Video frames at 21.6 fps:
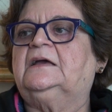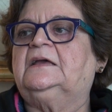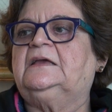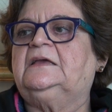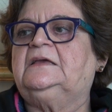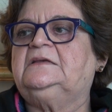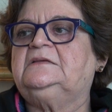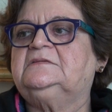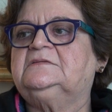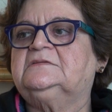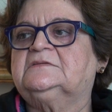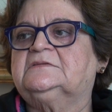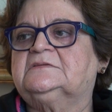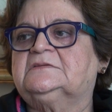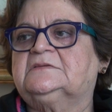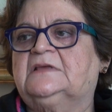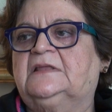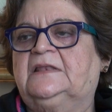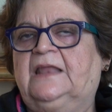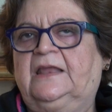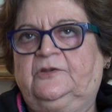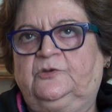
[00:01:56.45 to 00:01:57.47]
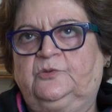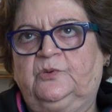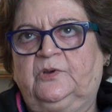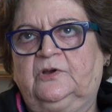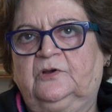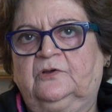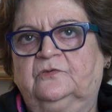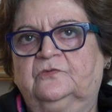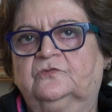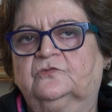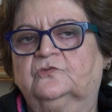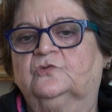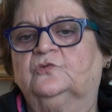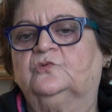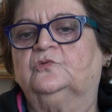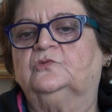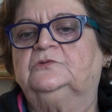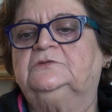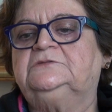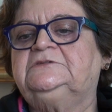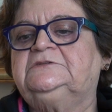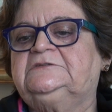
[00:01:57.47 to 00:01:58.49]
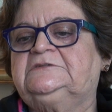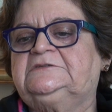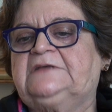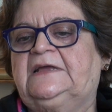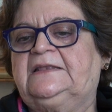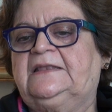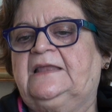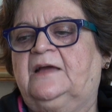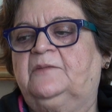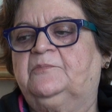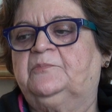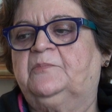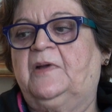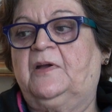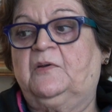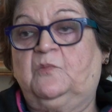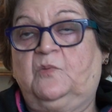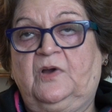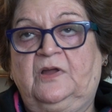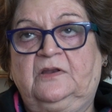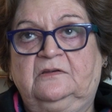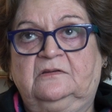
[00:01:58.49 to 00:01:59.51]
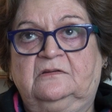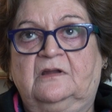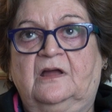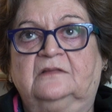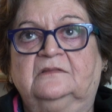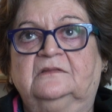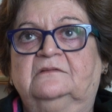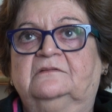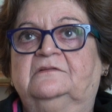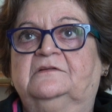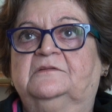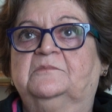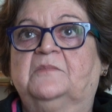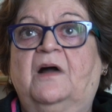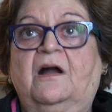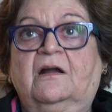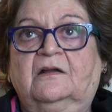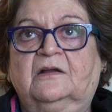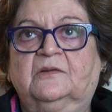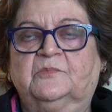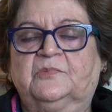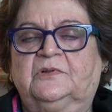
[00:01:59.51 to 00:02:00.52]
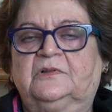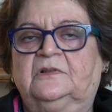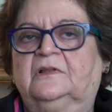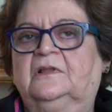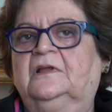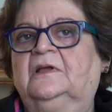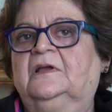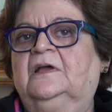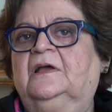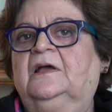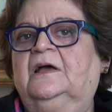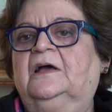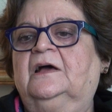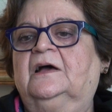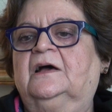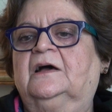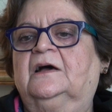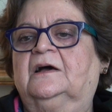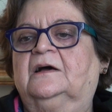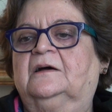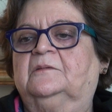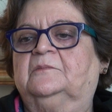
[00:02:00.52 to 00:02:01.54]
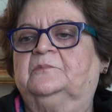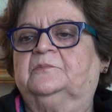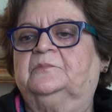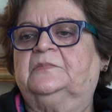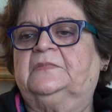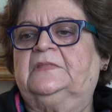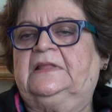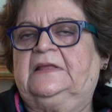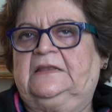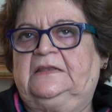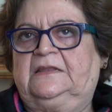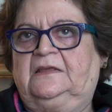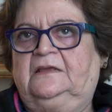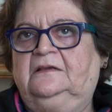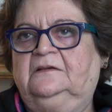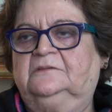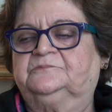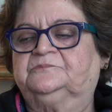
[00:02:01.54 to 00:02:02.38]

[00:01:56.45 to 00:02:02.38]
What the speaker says: is a network of schools set up by one rather remarkable lady.